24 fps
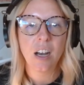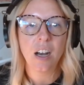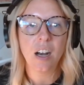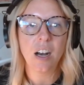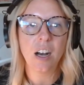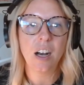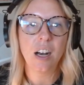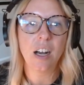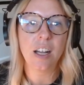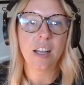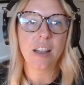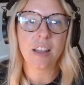
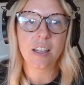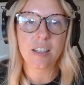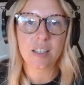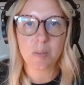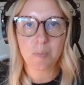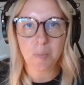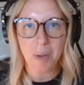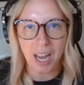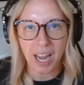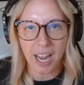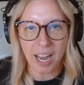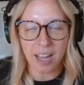on this
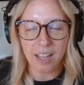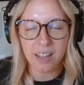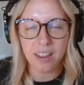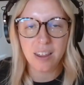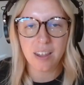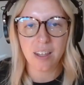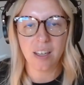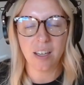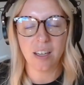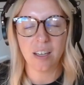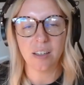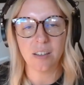path
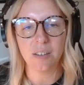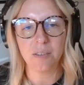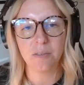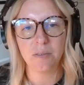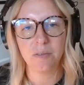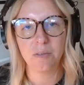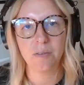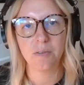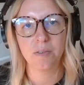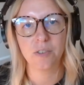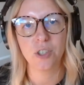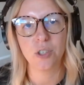
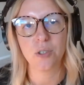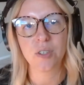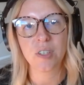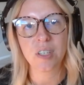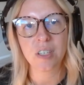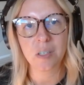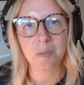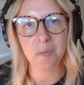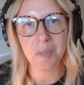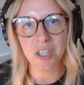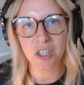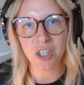of
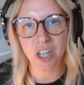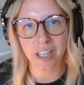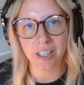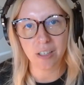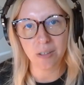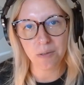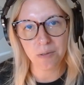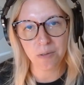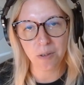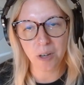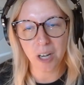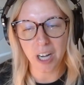choosing to be
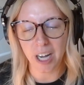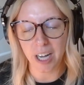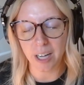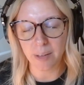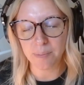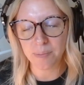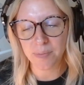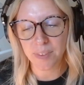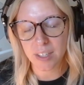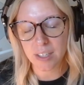child-free.